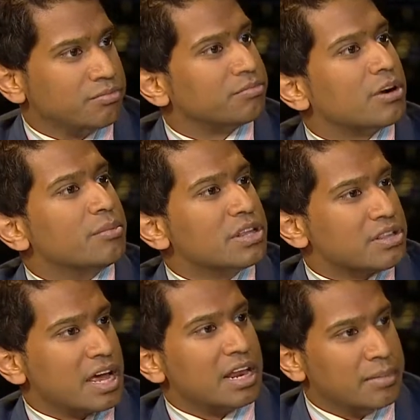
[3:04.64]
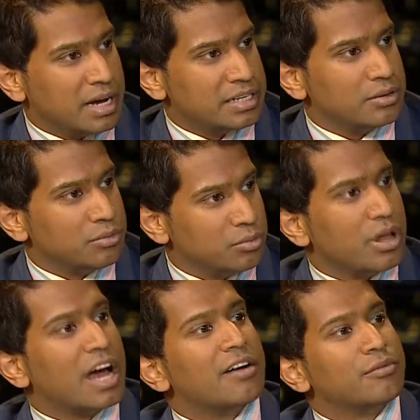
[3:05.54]
Prime Minister al-Abadi will
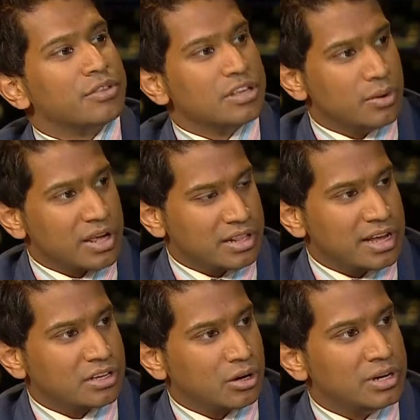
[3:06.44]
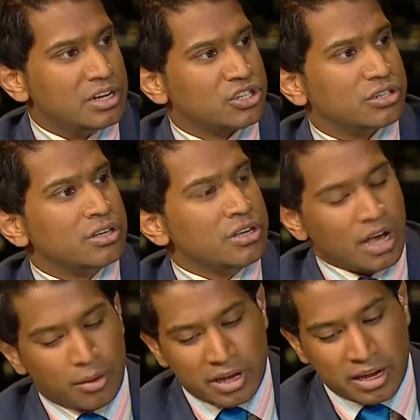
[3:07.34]
have with the US-led coalition.
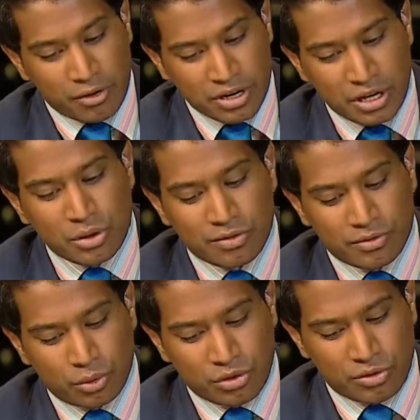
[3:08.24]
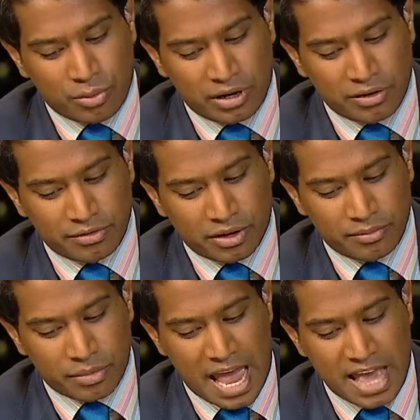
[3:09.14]
And we're hearing news, of course, as well of
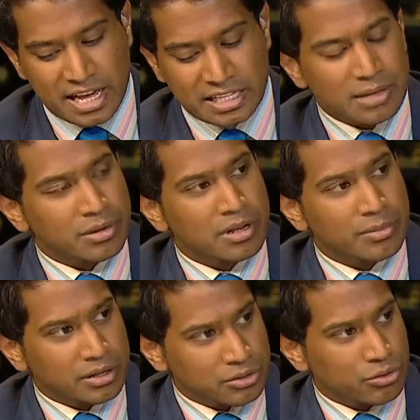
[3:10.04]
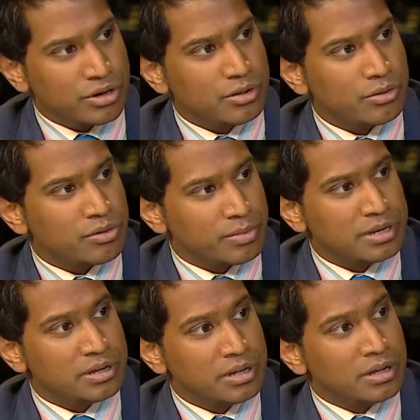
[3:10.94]
Ezzat Ibrahim al-Duri, who's been
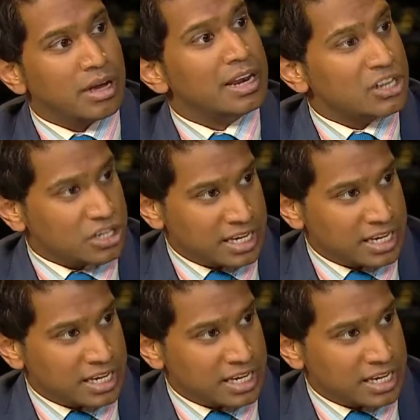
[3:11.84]
allegedly